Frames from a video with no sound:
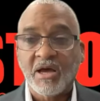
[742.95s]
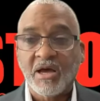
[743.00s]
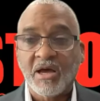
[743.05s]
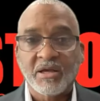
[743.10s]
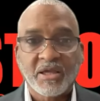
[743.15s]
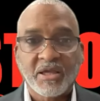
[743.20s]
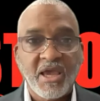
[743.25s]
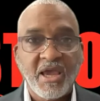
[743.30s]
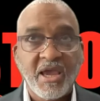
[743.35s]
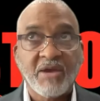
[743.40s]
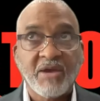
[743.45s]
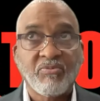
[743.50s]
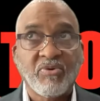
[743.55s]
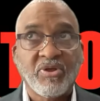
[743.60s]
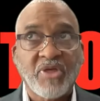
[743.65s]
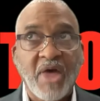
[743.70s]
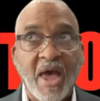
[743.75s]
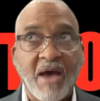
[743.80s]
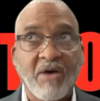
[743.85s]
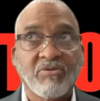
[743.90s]
a kid
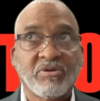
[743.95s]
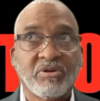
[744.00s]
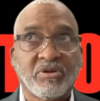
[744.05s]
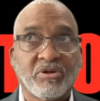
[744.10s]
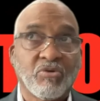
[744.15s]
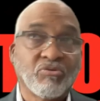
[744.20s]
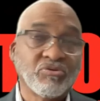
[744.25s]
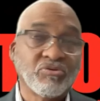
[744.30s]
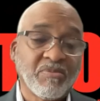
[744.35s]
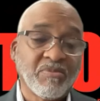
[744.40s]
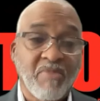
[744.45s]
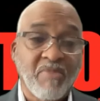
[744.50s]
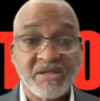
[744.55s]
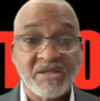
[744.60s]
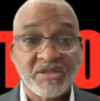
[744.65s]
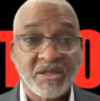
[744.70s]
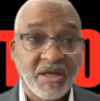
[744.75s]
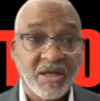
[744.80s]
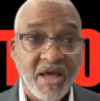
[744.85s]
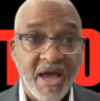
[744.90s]
without those
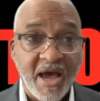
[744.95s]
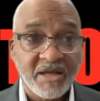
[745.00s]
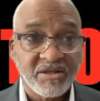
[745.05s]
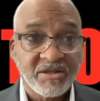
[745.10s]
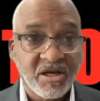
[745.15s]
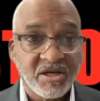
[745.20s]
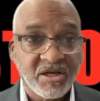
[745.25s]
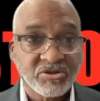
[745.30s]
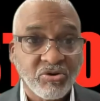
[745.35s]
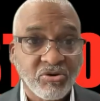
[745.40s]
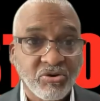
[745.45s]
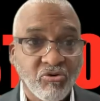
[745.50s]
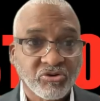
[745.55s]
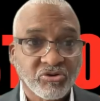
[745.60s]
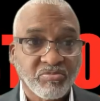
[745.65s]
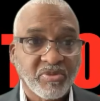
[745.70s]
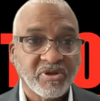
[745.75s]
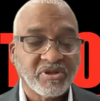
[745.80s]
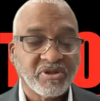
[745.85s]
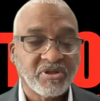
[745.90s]
amazingly high test scores,
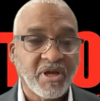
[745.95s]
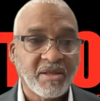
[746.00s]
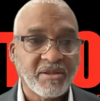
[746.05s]
but